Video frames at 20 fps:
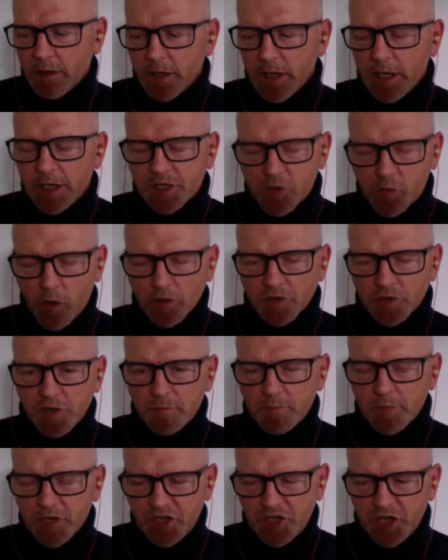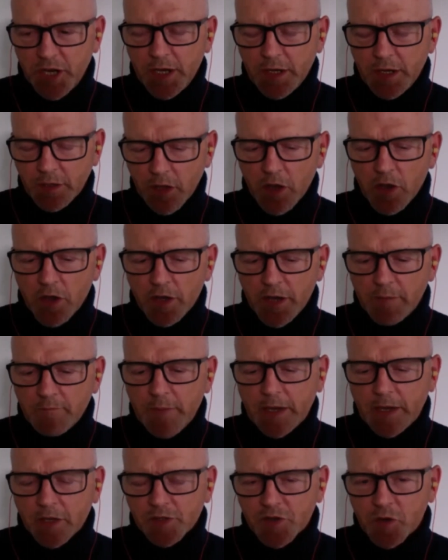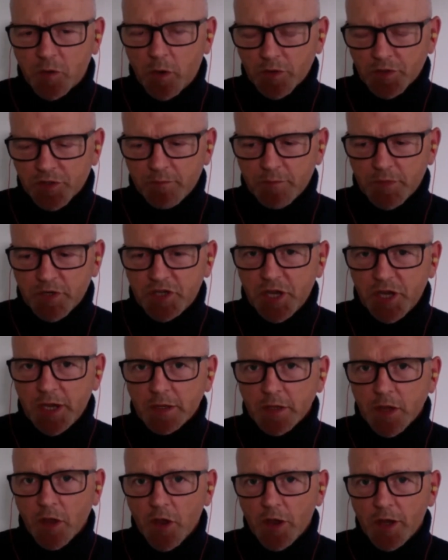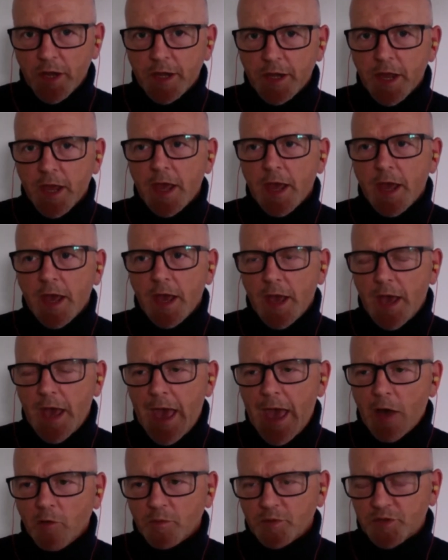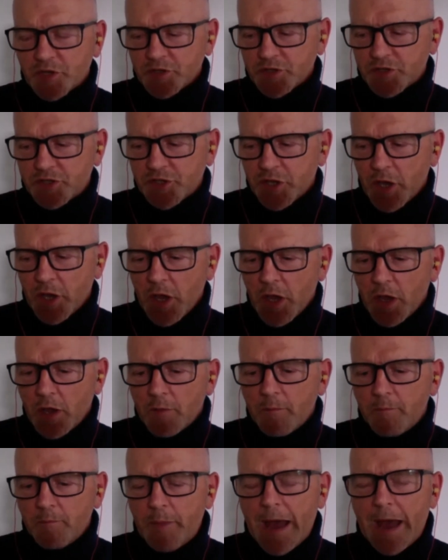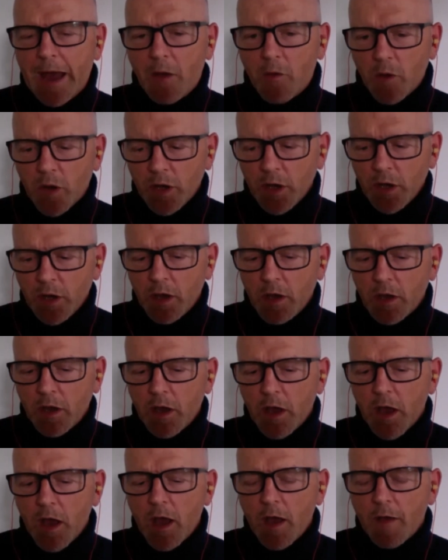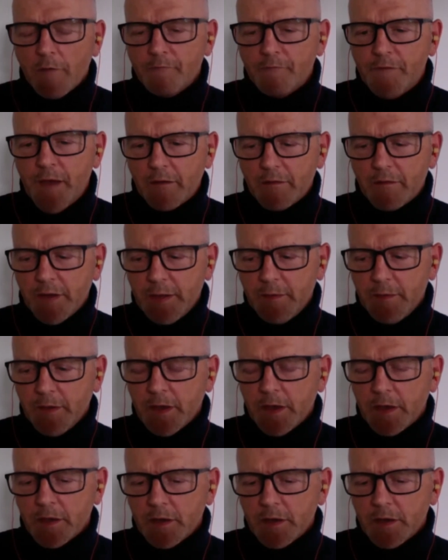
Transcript: is quantum machine learning, because quantum machine learning helps us power very